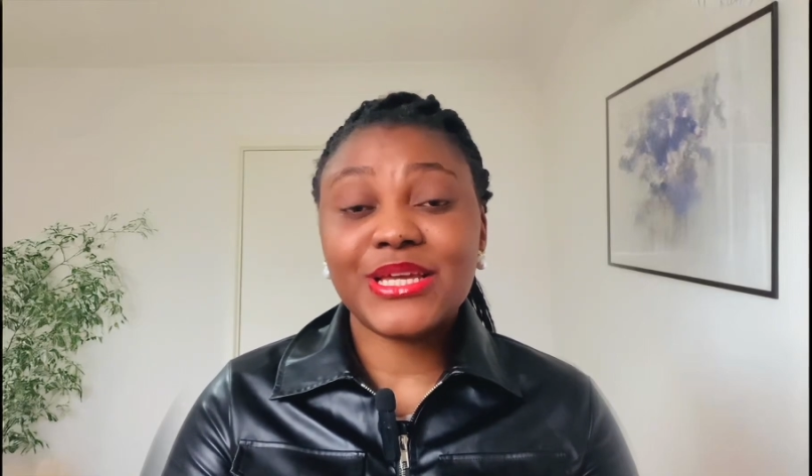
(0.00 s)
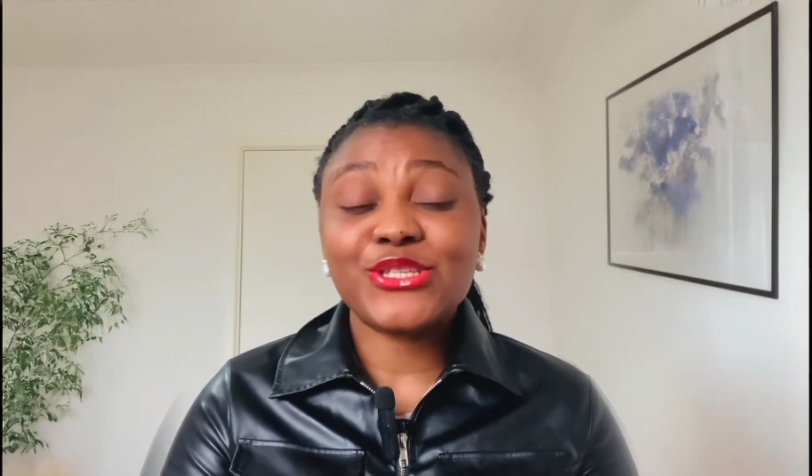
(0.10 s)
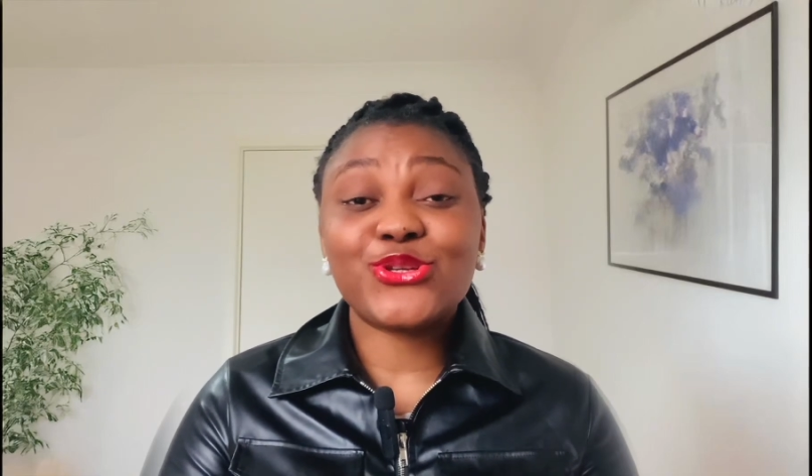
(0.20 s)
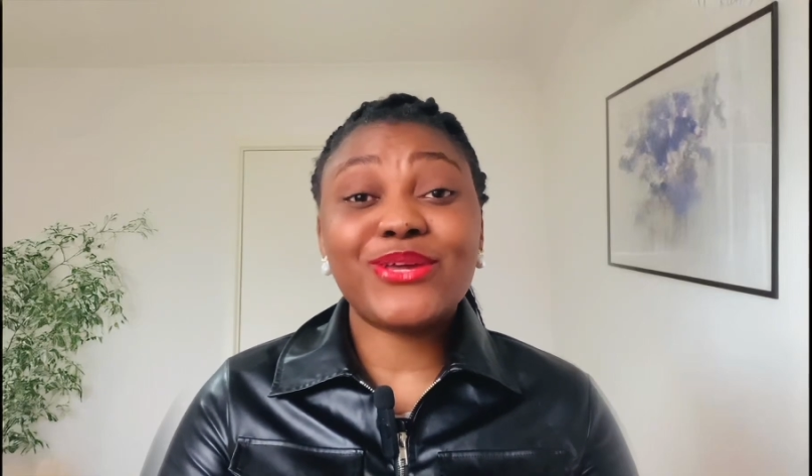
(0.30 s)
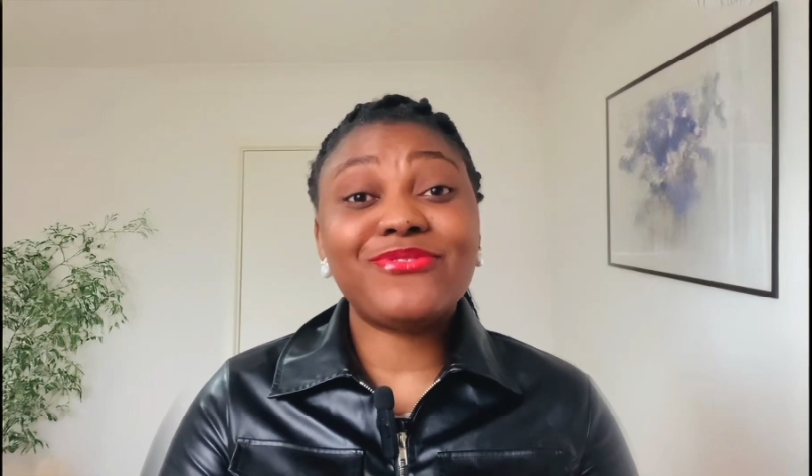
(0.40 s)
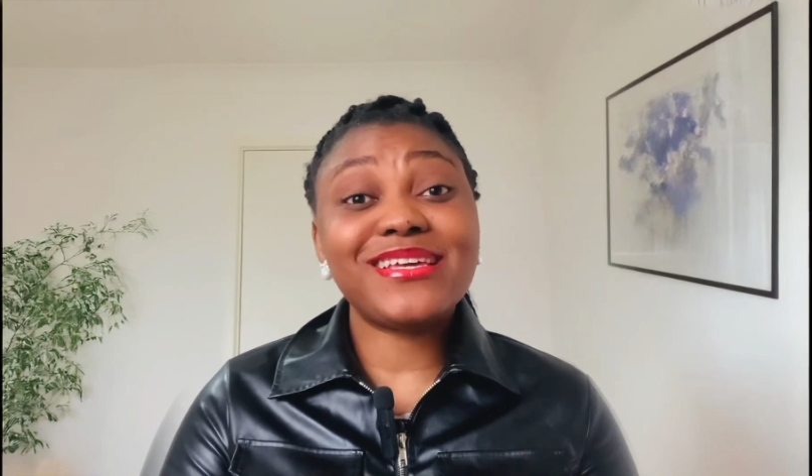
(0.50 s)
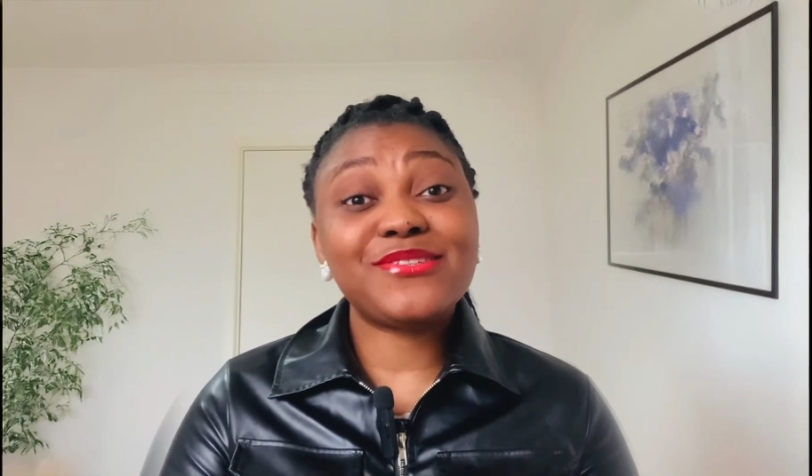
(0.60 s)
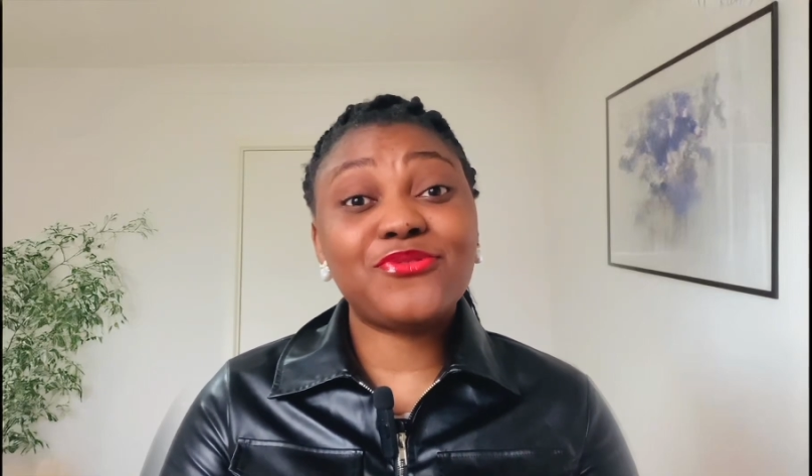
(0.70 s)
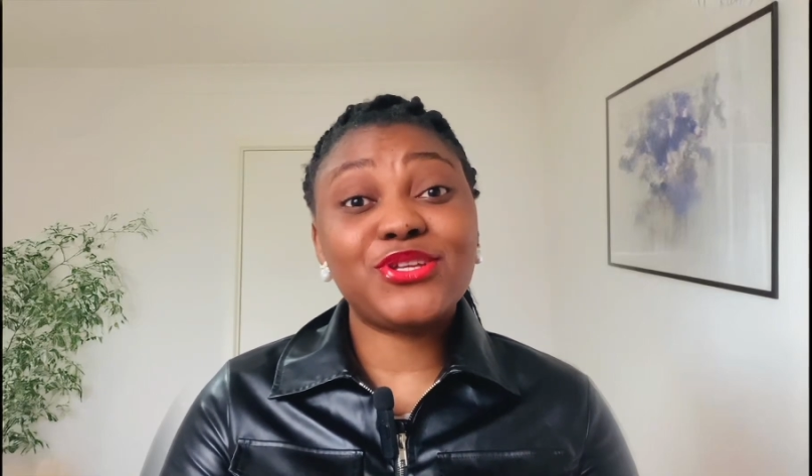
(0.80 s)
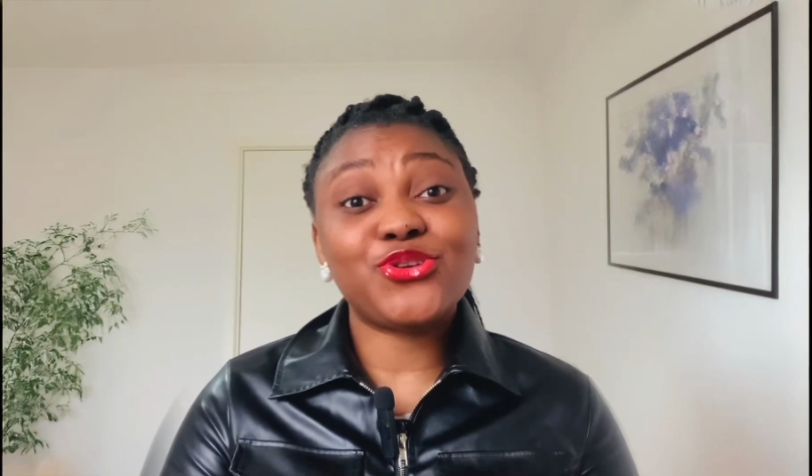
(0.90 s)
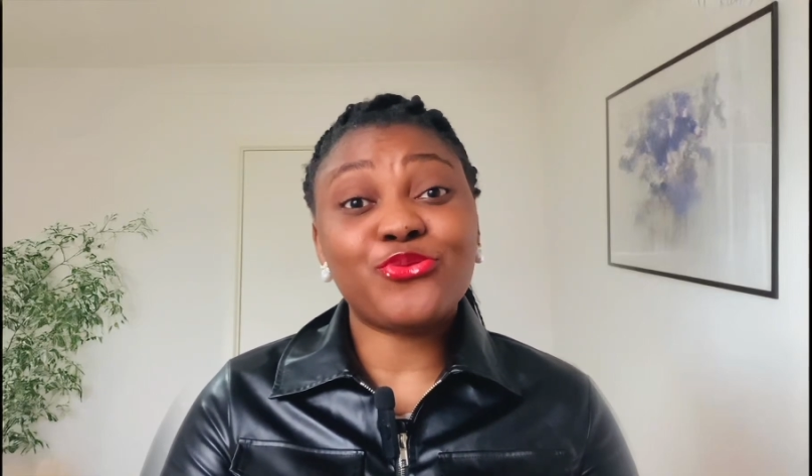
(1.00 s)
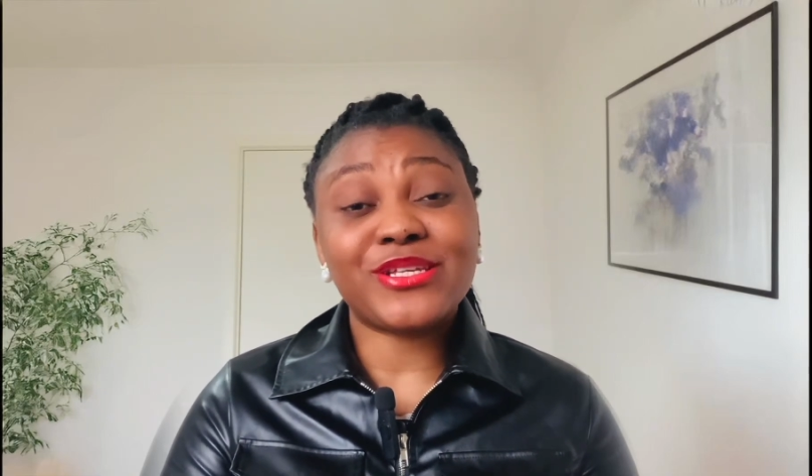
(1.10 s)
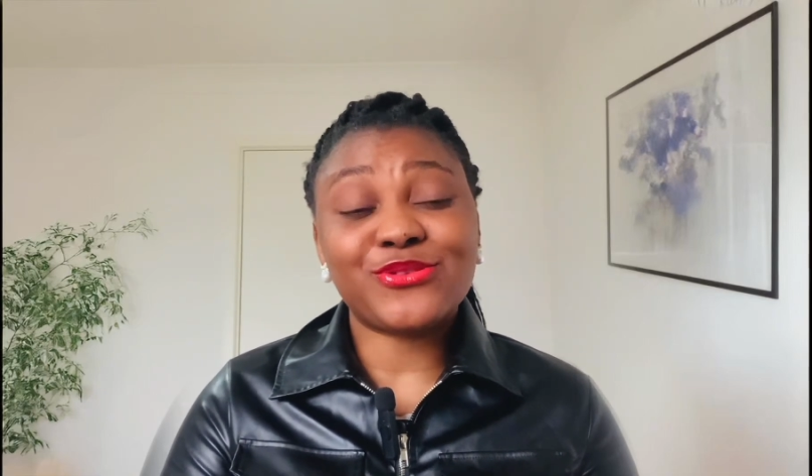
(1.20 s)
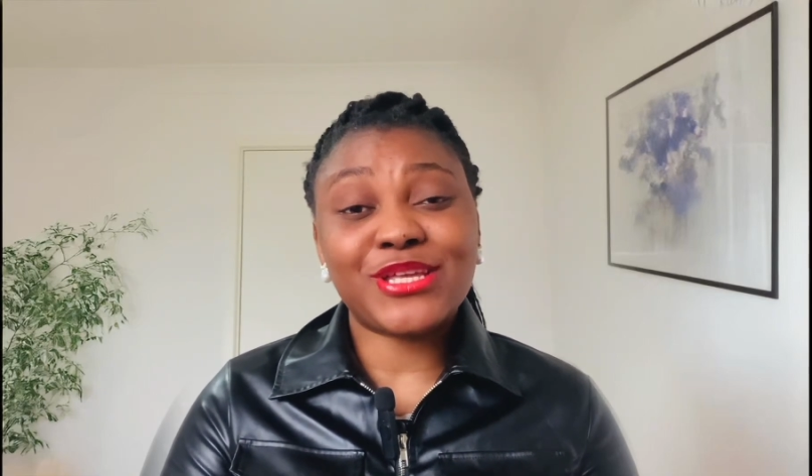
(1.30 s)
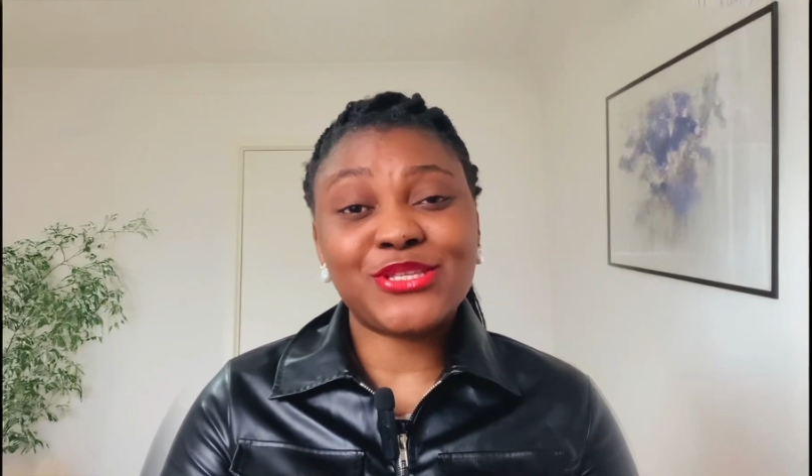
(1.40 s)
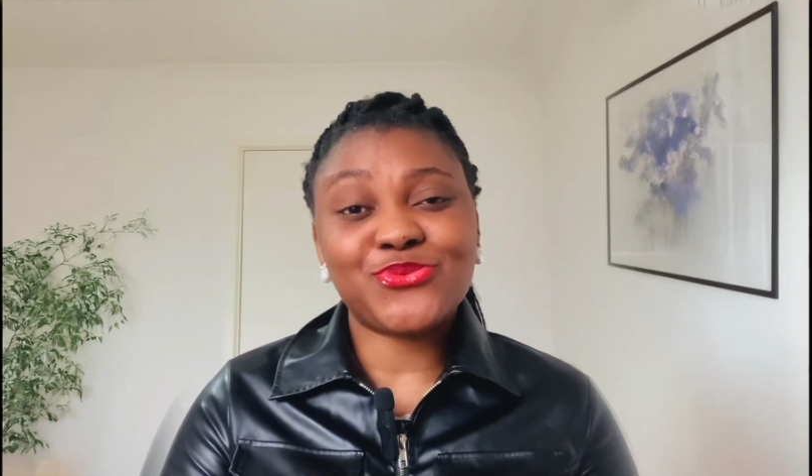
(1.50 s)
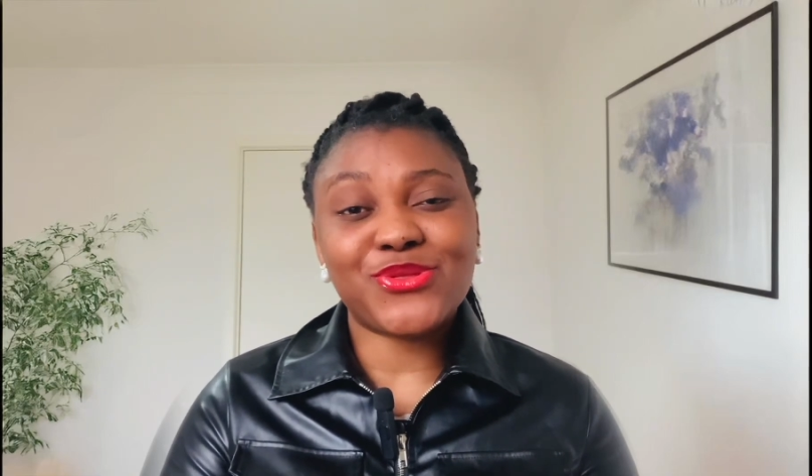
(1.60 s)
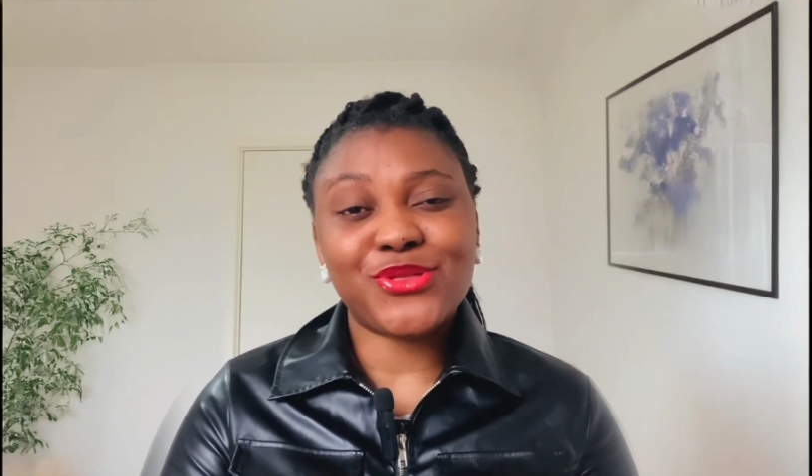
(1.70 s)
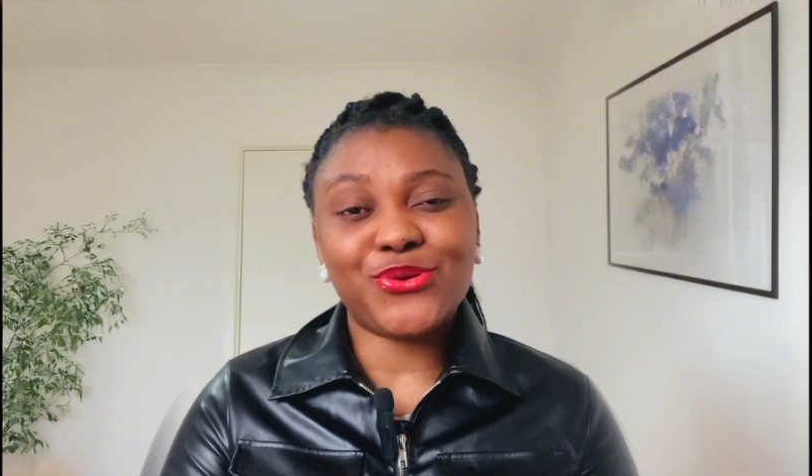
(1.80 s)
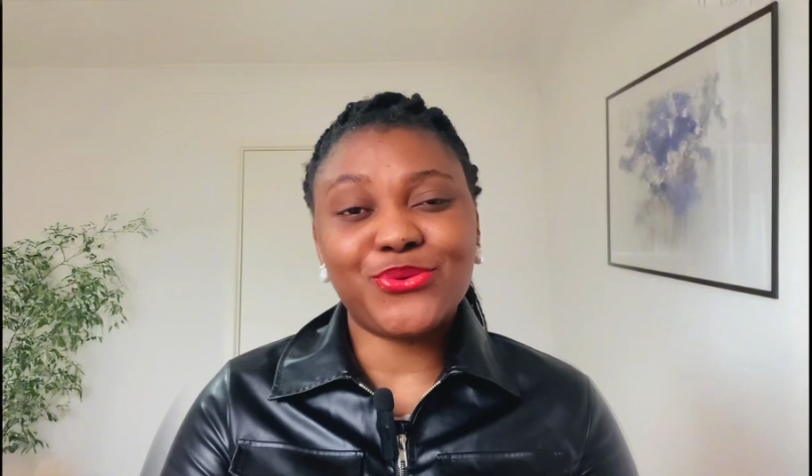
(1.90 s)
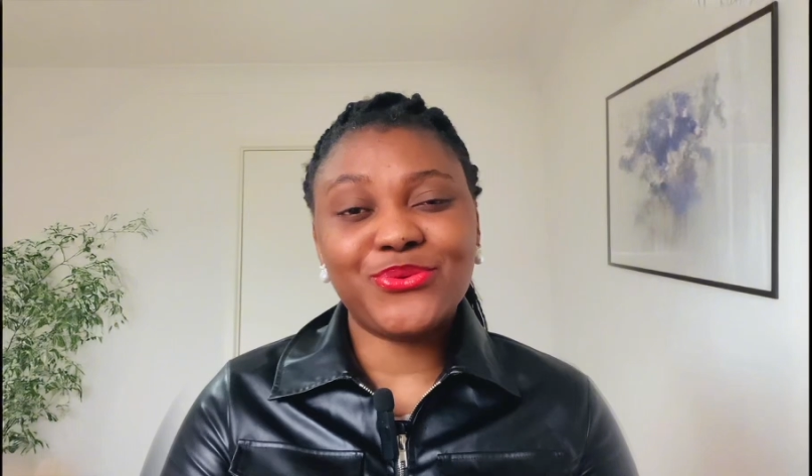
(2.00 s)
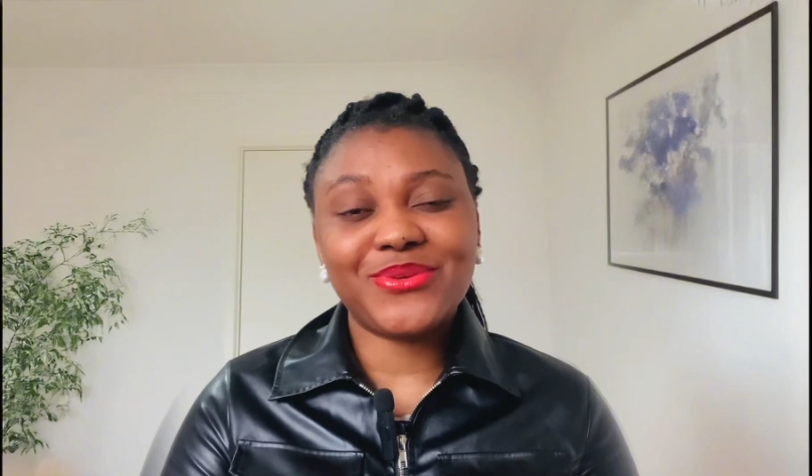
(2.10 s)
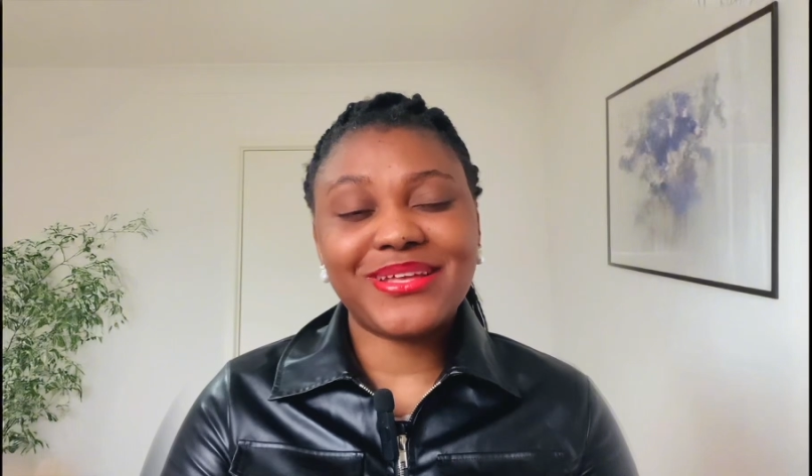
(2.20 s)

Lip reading: So if this video resonates with you,